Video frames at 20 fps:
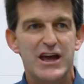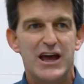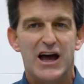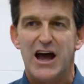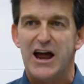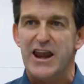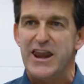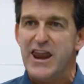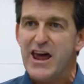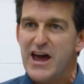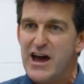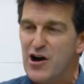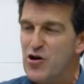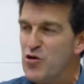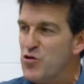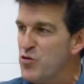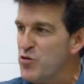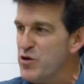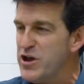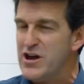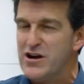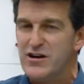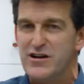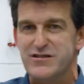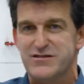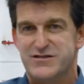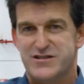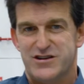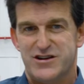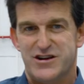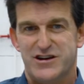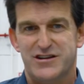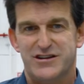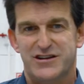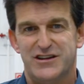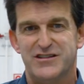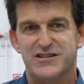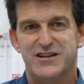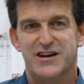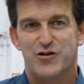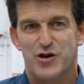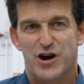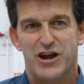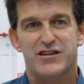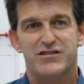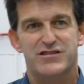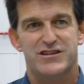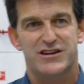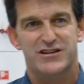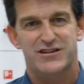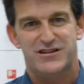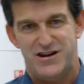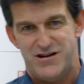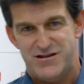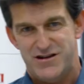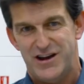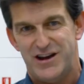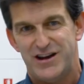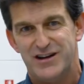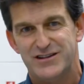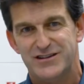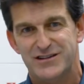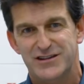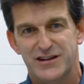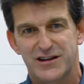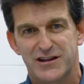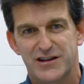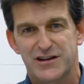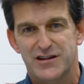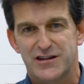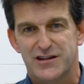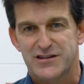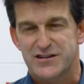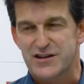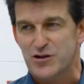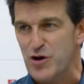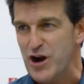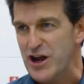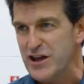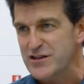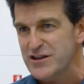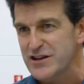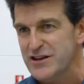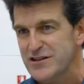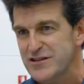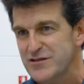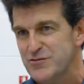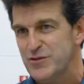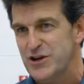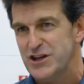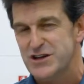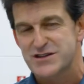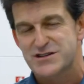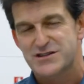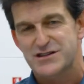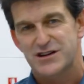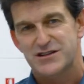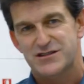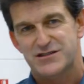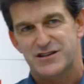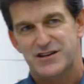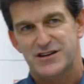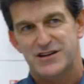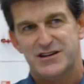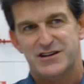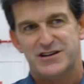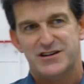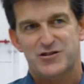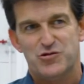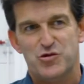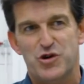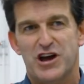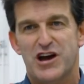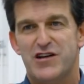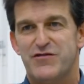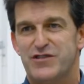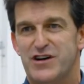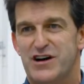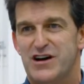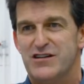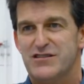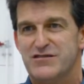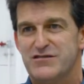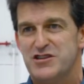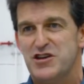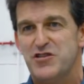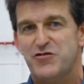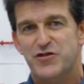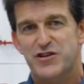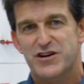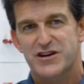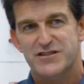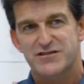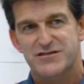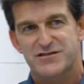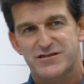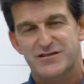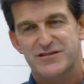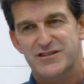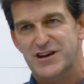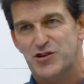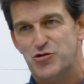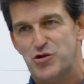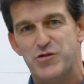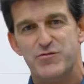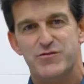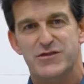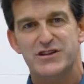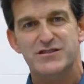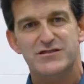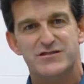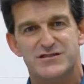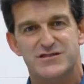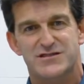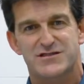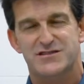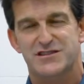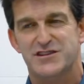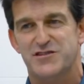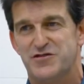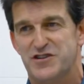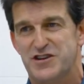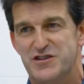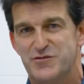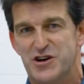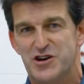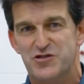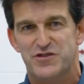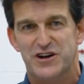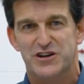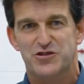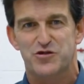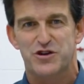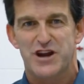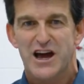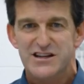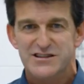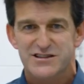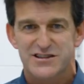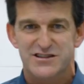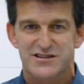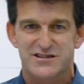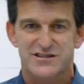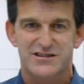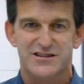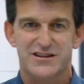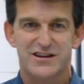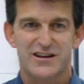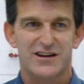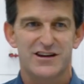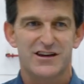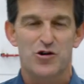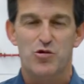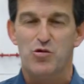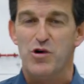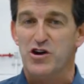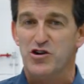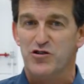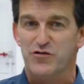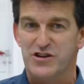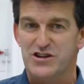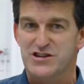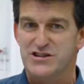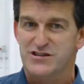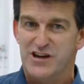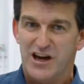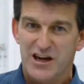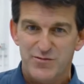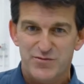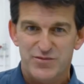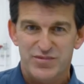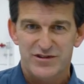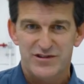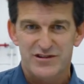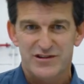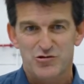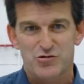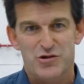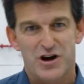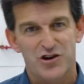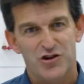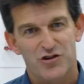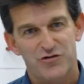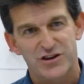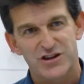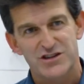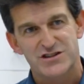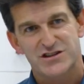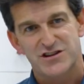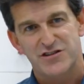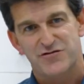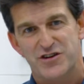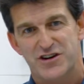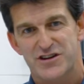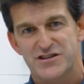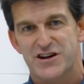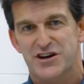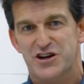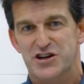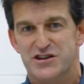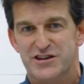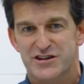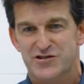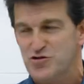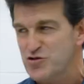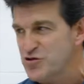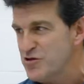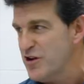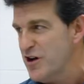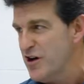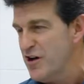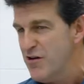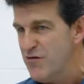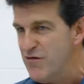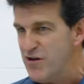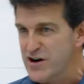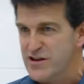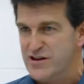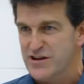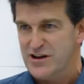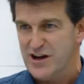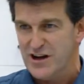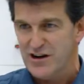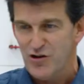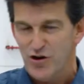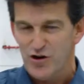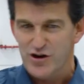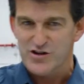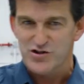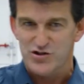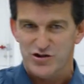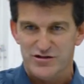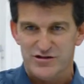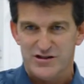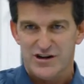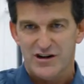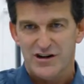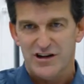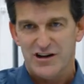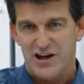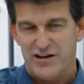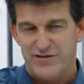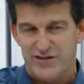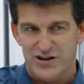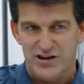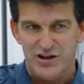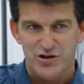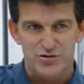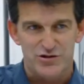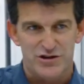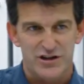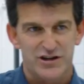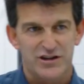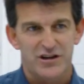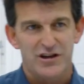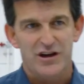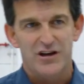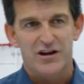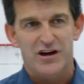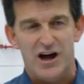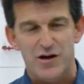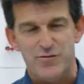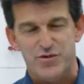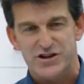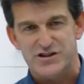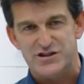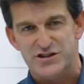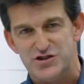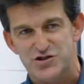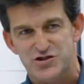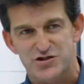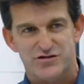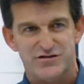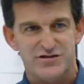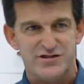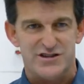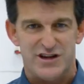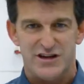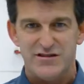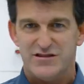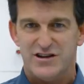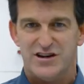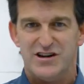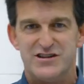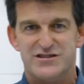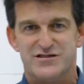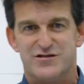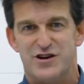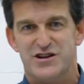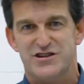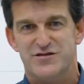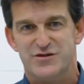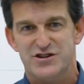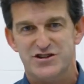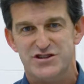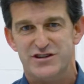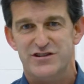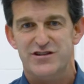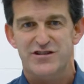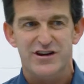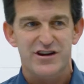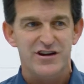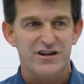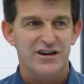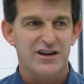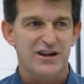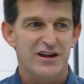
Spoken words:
And now we are entering in the grinding area. Grinding means that we have different equipment, different manufacturing assets, one of each type, one of each different architecture, vertical, horizontal, heavy duty, high precision, centerless grinding machinery.